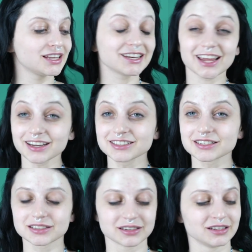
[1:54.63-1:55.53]

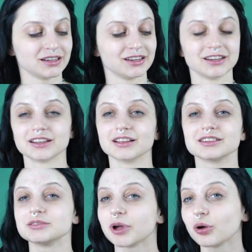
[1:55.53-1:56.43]
Next,
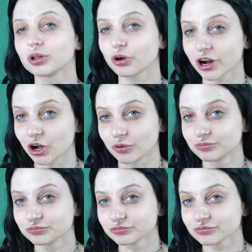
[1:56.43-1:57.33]
this is my holy grail.
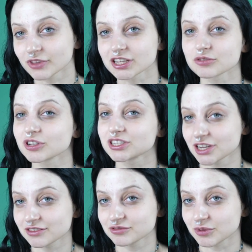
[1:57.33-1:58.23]
This is what
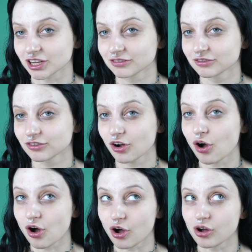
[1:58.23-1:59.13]
saves me
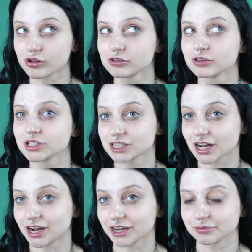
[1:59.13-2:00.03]
all the
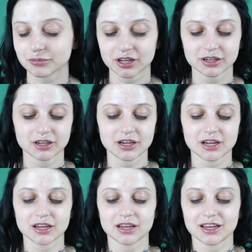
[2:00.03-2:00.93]
time.
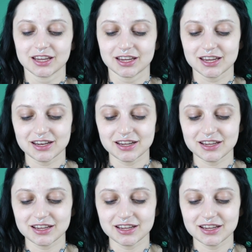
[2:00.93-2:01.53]
It